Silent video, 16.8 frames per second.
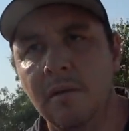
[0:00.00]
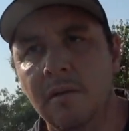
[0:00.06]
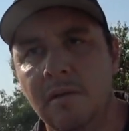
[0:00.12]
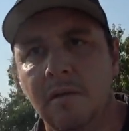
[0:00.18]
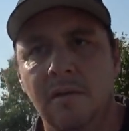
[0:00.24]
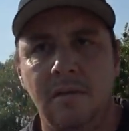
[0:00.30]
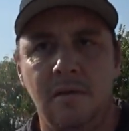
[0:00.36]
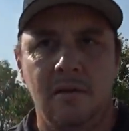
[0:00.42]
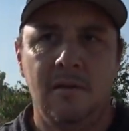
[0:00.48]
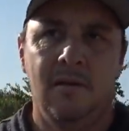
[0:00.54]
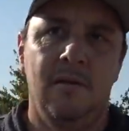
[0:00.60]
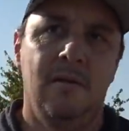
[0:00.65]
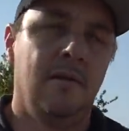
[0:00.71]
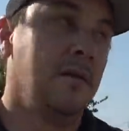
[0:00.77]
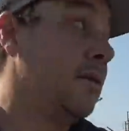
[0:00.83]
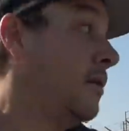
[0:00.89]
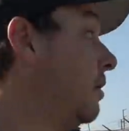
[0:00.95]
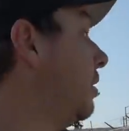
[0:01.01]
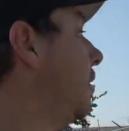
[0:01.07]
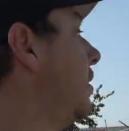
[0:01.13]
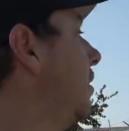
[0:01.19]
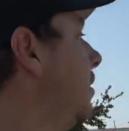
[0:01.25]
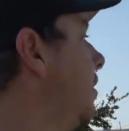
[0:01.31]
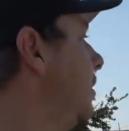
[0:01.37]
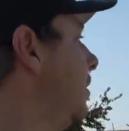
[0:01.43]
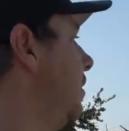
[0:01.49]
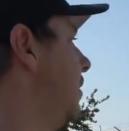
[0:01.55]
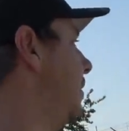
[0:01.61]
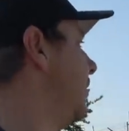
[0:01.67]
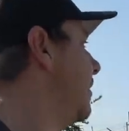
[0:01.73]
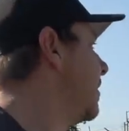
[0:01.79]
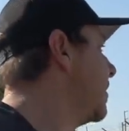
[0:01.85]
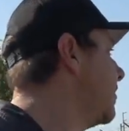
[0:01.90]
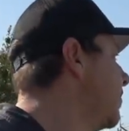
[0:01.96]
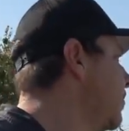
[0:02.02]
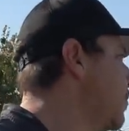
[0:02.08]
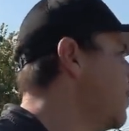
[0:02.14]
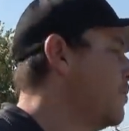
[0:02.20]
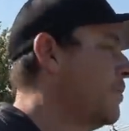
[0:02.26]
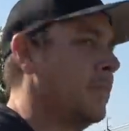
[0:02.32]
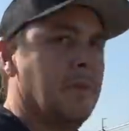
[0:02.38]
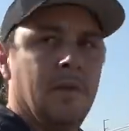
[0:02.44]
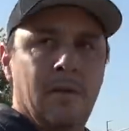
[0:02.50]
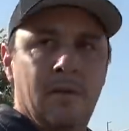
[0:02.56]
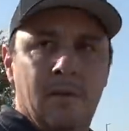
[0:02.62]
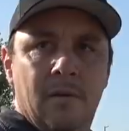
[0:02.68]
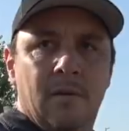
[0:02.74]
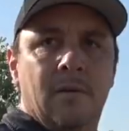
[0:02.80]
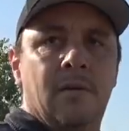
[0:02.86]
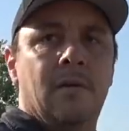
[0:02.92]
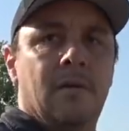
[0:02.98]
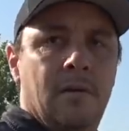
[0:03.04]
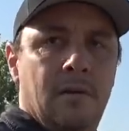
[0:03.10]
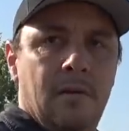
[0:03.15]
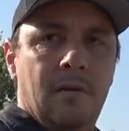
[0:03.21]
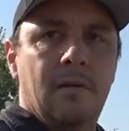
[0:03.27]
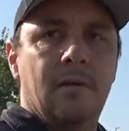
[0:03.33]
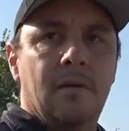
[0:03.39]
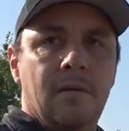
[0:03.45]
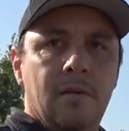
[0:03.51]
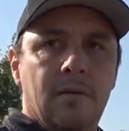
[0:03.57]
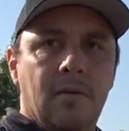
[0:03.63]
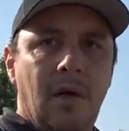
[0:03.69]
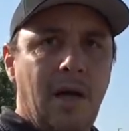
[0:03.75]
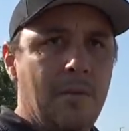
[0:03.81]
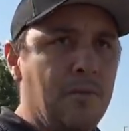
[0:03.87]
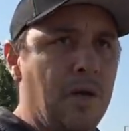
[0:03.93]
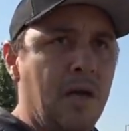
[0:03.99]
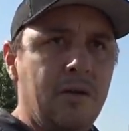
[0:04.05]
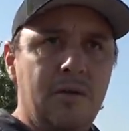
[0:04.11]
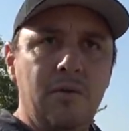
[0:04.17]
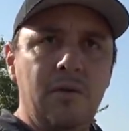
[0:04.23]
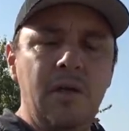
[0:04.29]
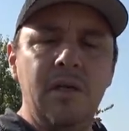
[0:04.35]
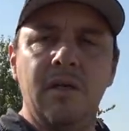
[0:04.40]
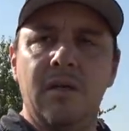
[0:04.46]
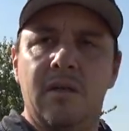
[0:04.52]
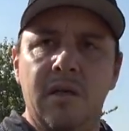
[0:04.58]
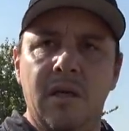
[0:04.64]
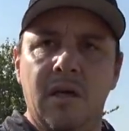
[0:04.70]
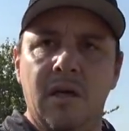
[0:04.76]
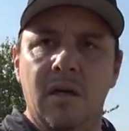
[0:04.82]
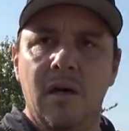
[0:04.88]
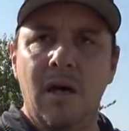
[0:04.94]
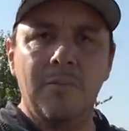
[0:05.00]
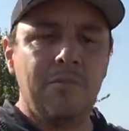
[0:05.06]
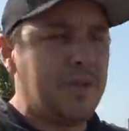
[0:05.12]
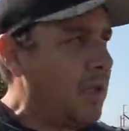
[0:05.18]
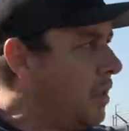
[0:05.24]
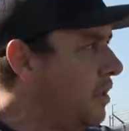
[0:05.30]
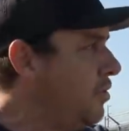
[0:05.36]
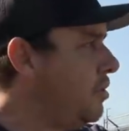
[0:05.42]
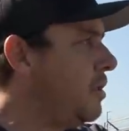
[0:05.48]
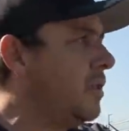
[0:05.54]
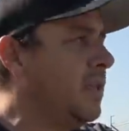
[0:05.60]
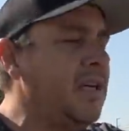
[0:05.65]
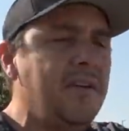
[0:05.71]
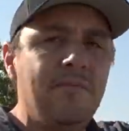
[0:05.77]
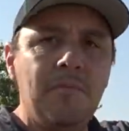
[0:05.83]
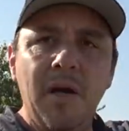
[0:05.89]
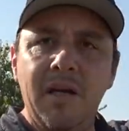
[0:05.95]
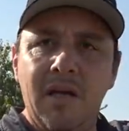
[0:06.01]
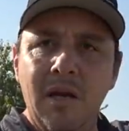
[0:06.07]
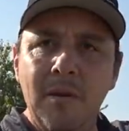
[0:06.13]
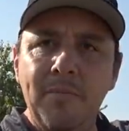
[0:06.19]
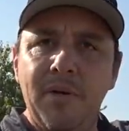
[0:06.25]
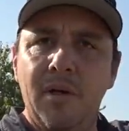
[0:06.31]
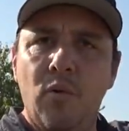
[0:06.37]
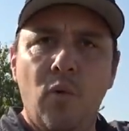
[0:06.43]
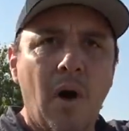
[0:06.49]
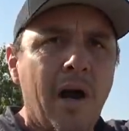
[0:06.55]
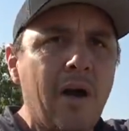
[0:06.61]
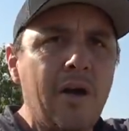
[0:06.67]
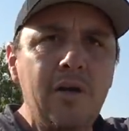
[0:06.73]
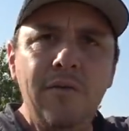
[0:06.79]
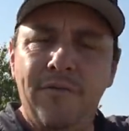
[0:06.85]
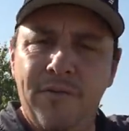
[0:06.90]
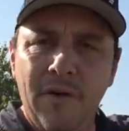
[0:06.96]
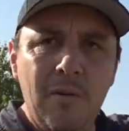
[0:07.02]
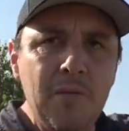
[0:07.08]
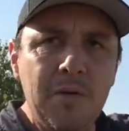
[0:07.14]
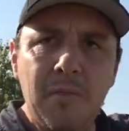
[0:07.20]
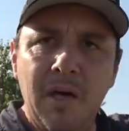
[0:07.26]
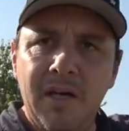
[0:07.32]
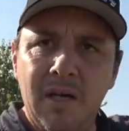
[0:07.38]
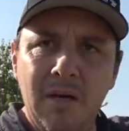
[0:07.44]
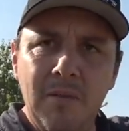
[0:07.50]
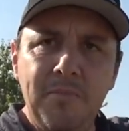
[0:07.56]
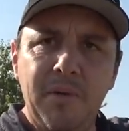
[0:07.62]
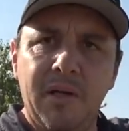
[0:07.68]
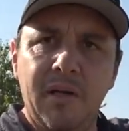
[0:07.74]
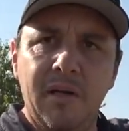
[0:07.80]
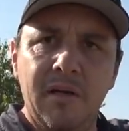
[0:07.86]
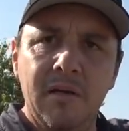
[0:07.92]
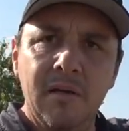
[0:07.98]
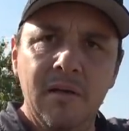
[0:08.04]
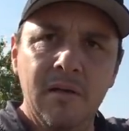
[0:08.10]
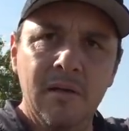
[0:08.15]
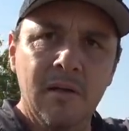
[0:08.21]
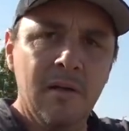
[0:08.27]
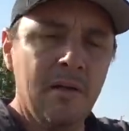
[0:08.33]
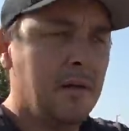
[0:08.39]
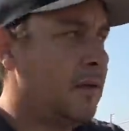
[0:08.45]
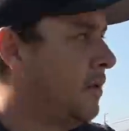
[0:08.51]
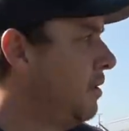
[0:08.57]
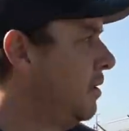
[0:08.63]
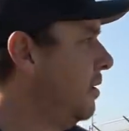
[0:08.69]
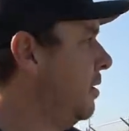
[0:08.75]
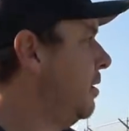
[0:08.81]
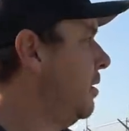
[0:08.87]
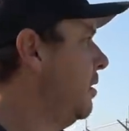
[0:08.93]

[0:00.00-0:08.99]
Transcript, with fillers: to touch me, dude. I'm gonna call the cops on you, fool. I'm gonna call the cops on you for assault. I'm not doing anything. Exactly. Try doing something, fool. Why are you filming my company? Just tell me it's not